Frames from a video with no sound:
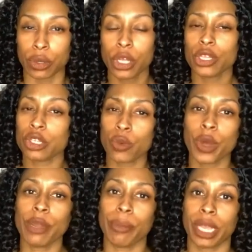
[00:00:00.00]
So you want to
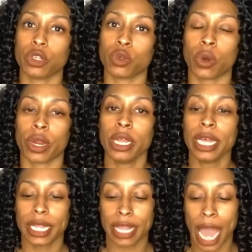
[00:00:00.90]
make sure
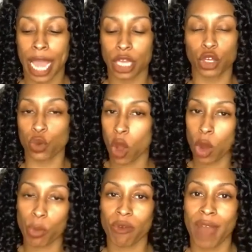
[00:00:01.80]
that you are
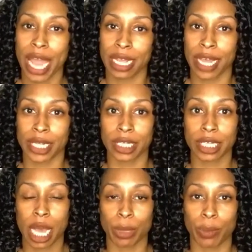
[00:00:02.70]
providing that in a
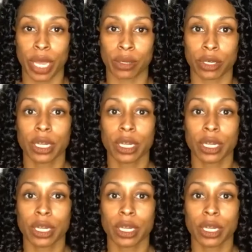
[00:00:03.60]
timely manner.